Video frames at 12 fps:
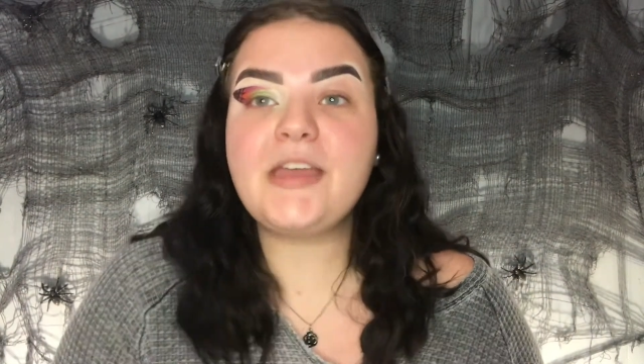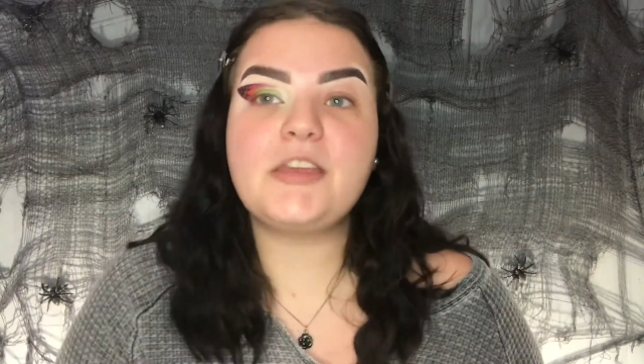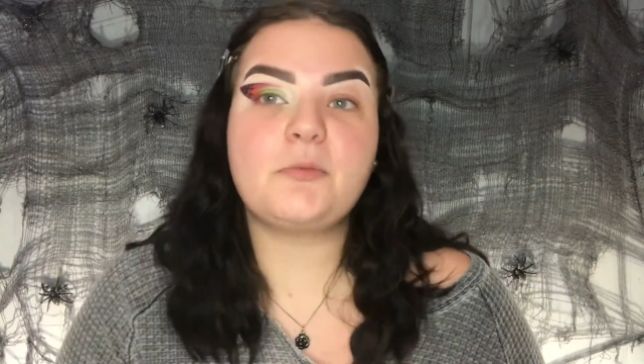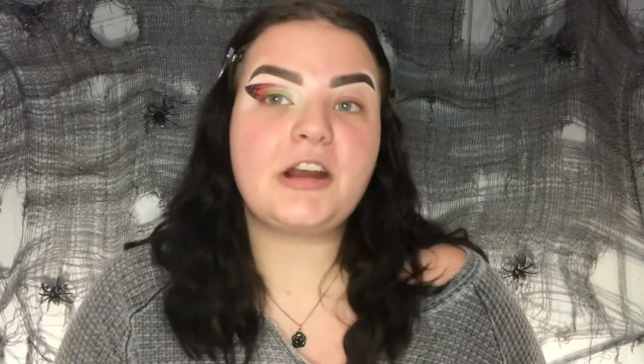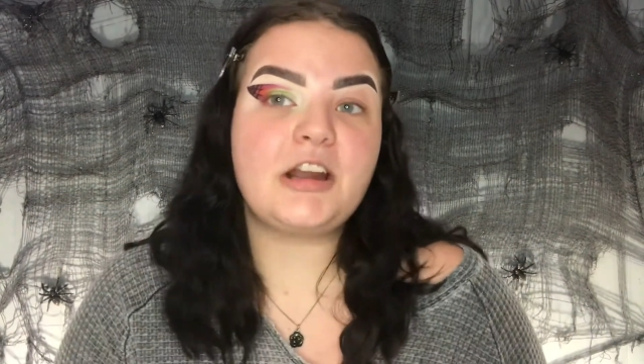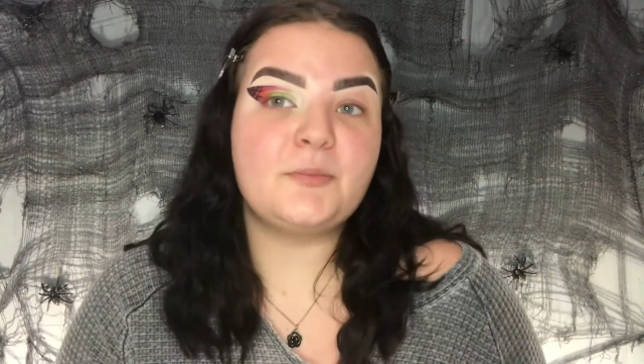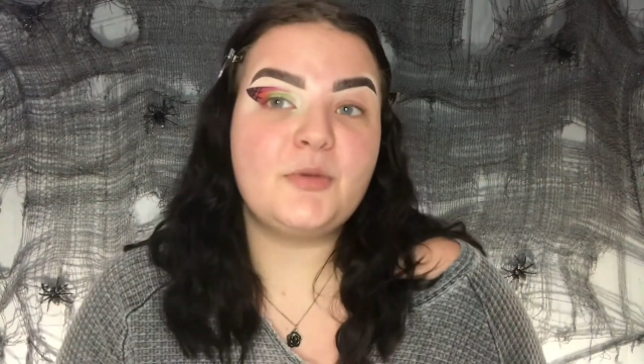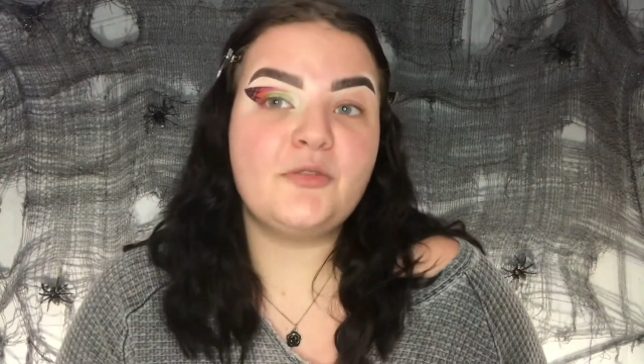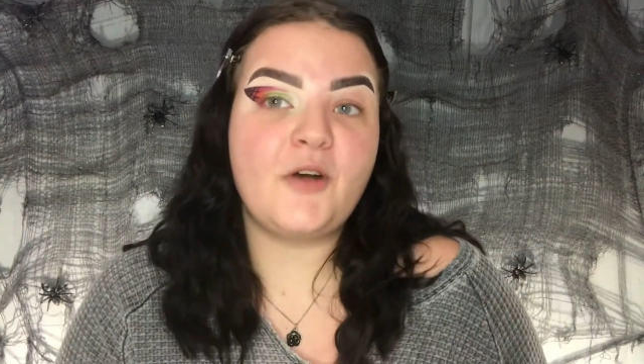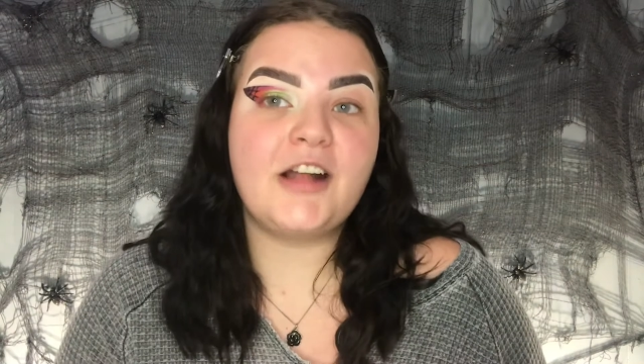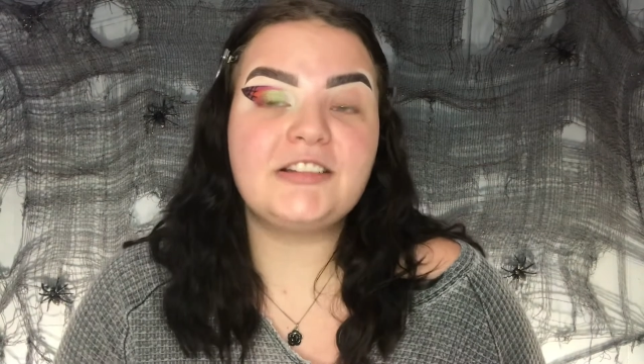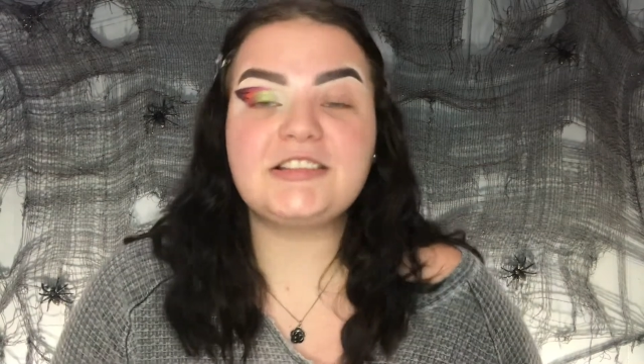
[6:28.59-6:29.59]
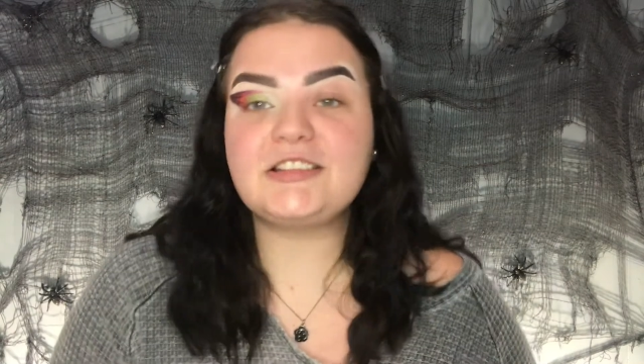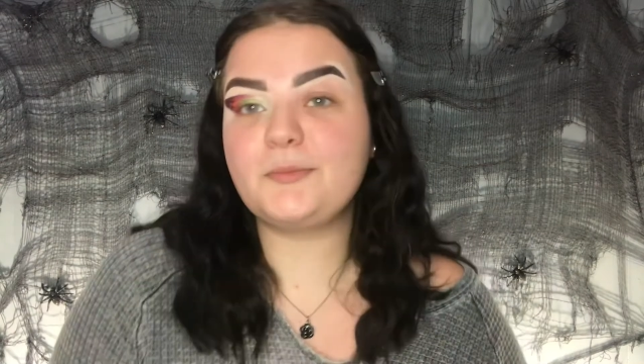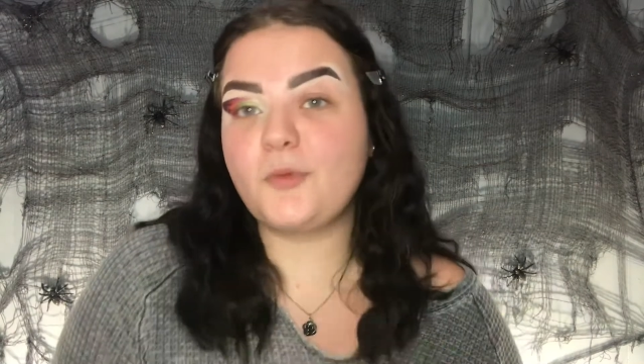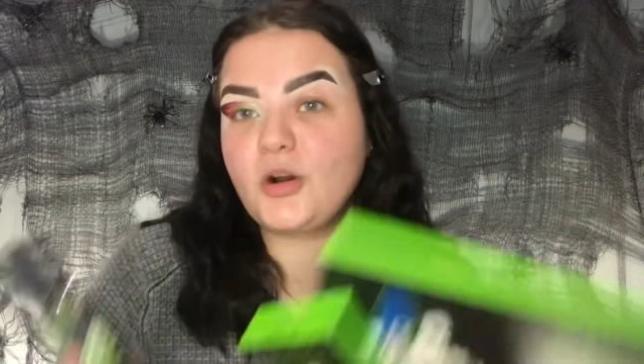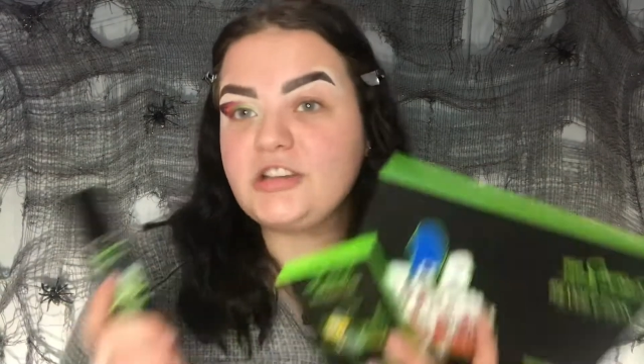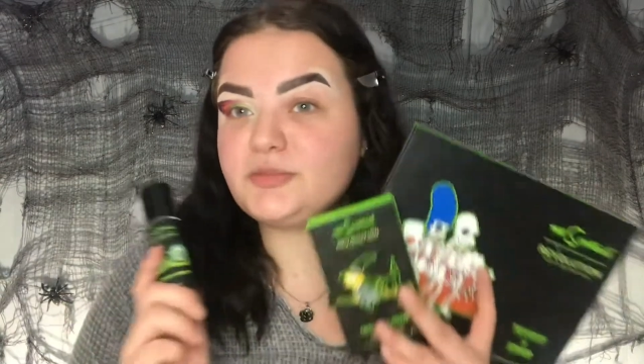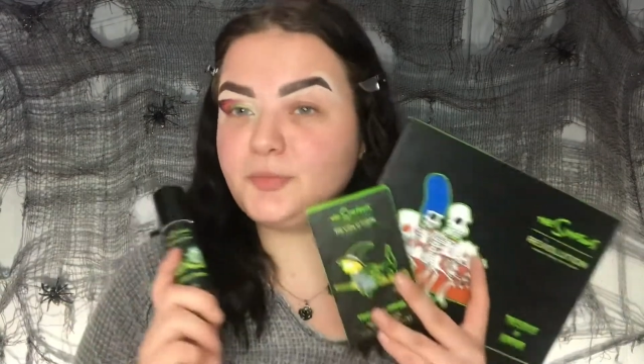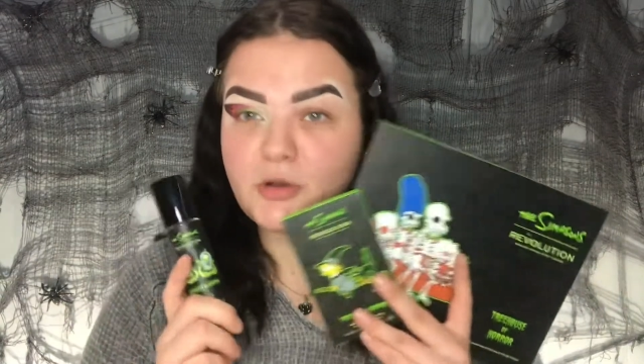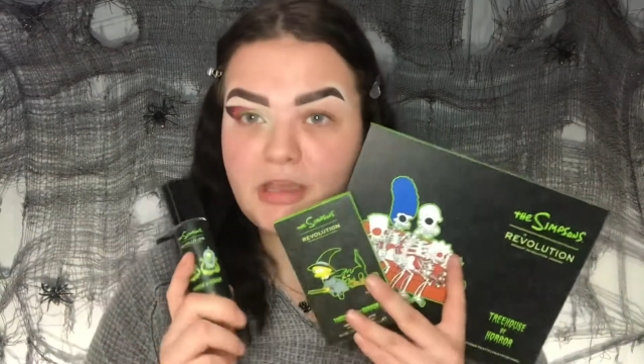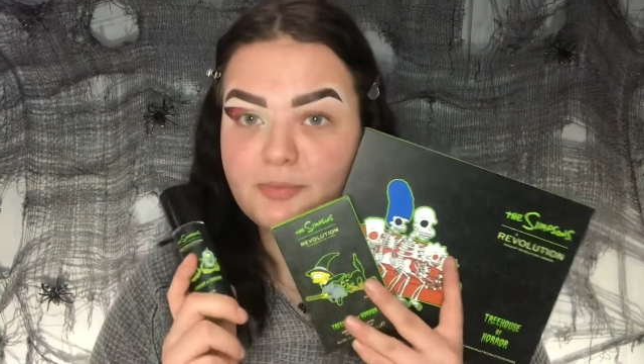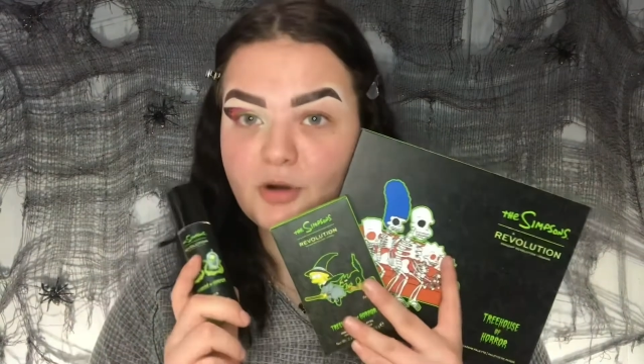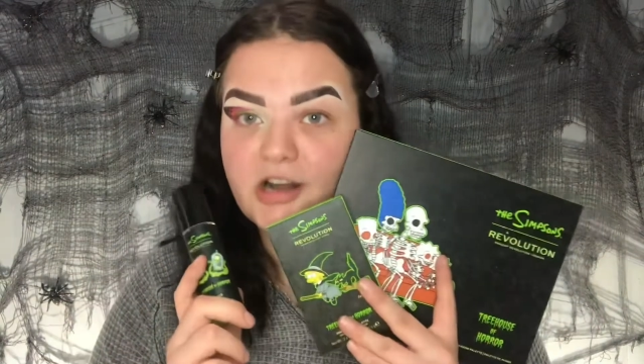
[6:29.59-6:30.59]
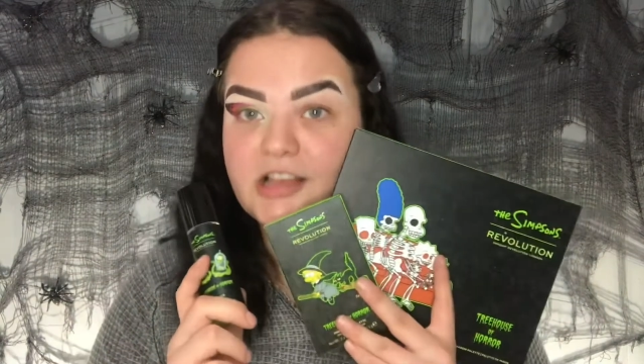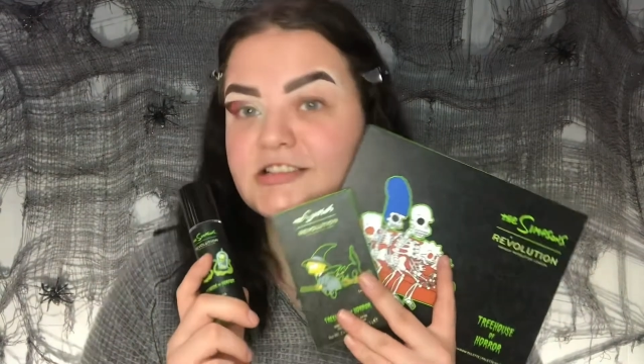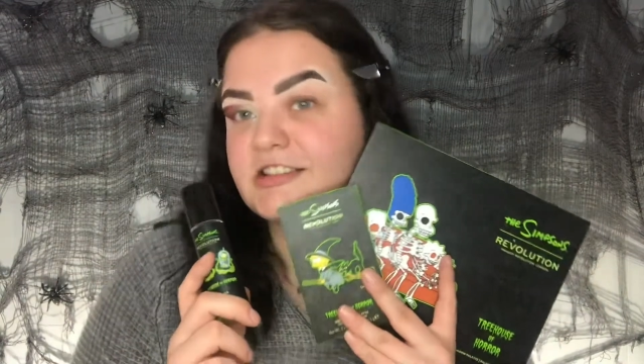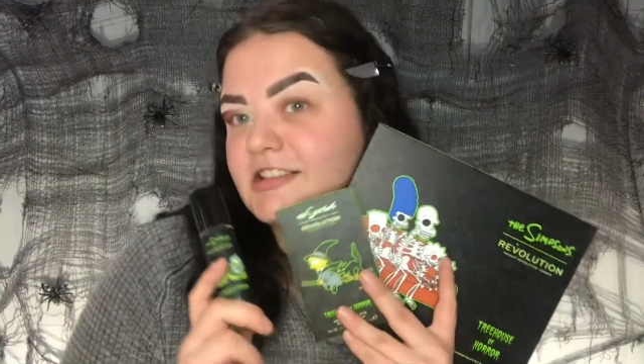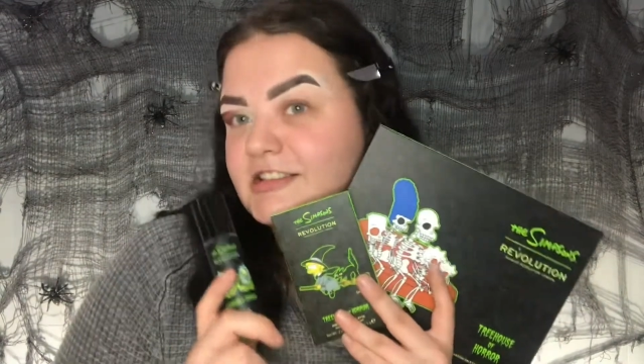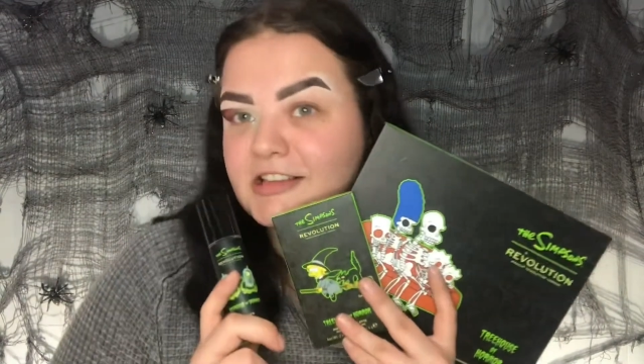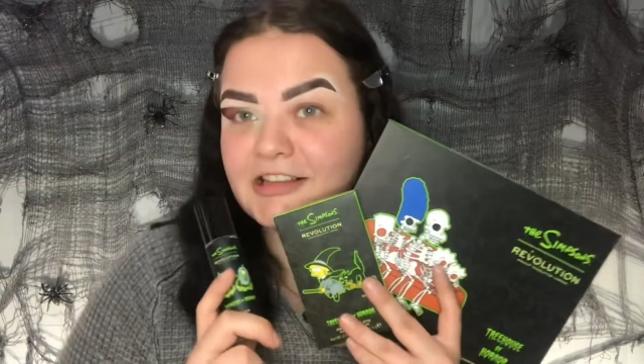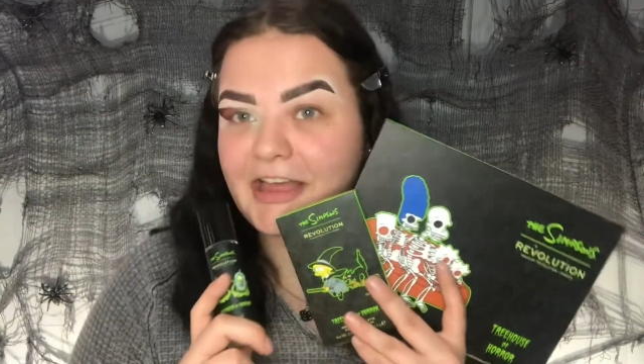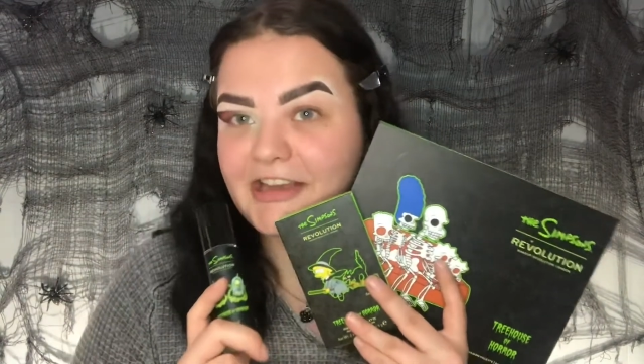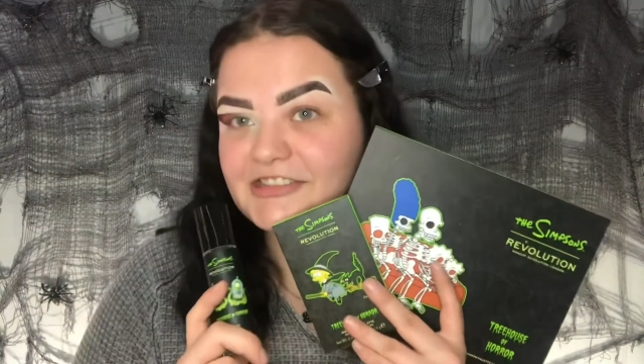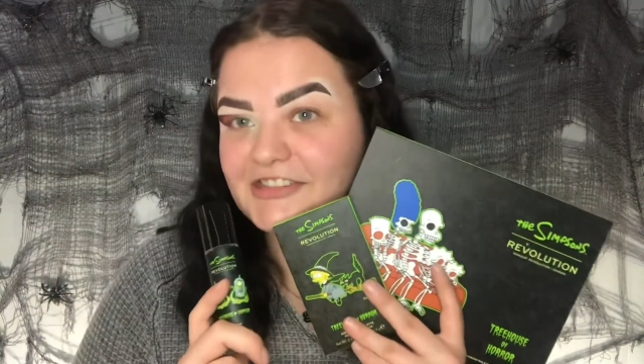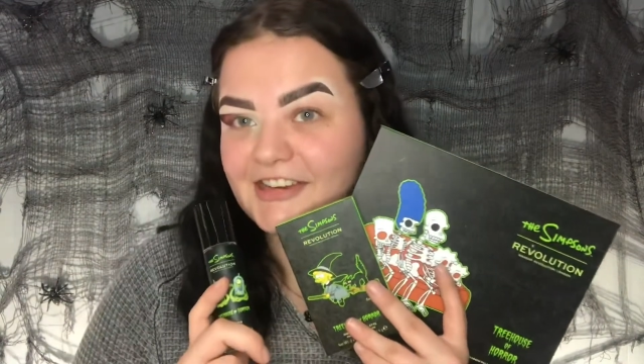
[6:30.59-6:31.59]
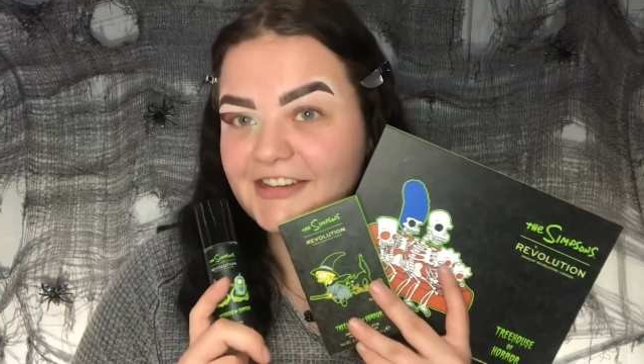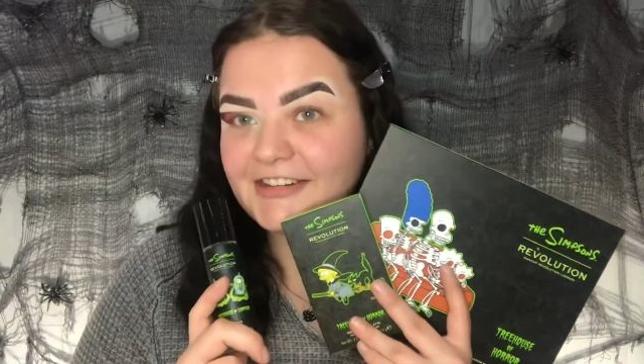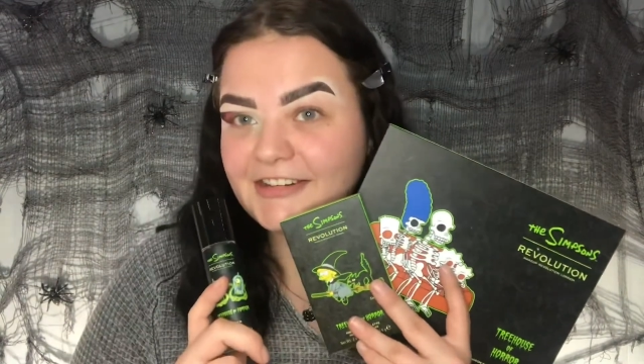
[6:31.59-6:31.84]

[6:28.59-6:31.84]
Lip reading: and then we're gonna move on to some more spooky products in this collection.